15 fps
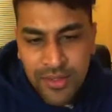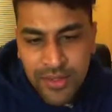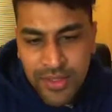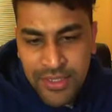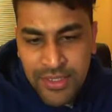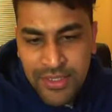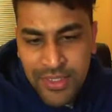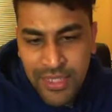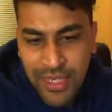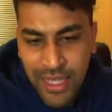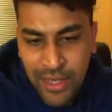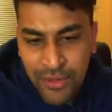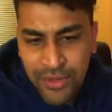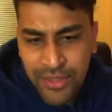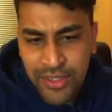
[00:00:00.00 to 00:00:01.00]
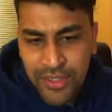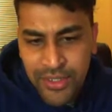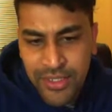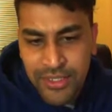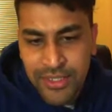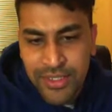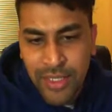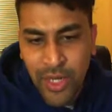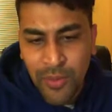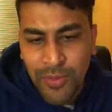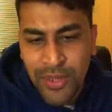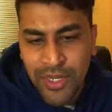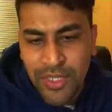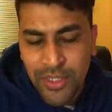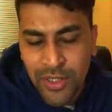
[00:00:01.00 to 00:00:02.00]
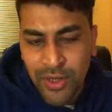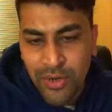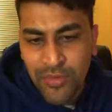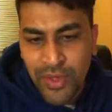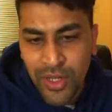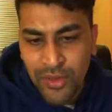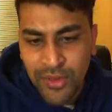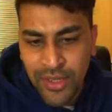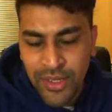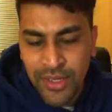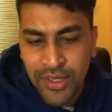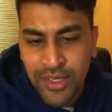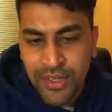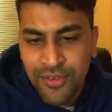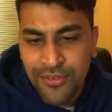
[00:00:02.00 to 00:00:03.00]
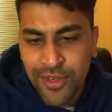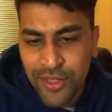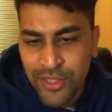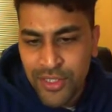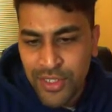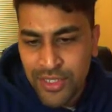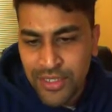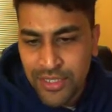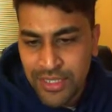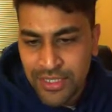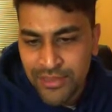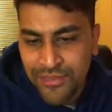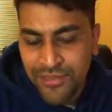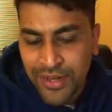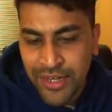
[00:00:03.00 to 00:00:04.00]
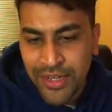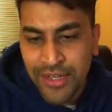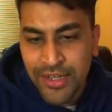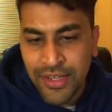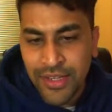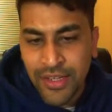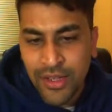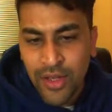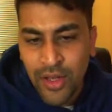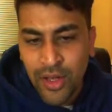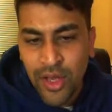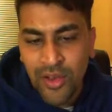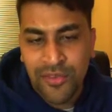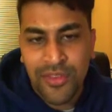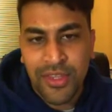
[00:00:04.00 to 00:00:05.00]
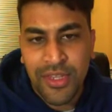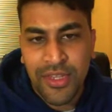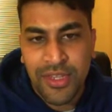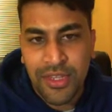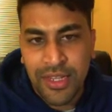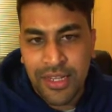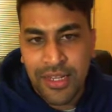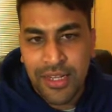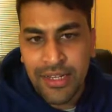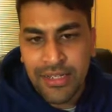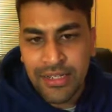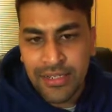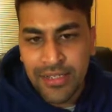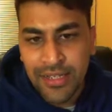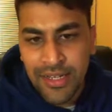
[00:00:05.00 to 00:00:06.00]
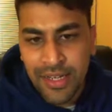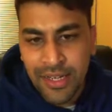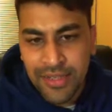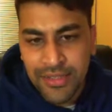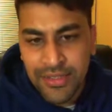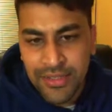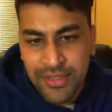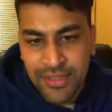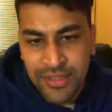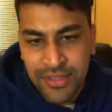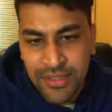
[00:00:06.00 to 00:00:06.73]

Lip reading: This is allowed since the operator overloader function is a friend of the linked list class.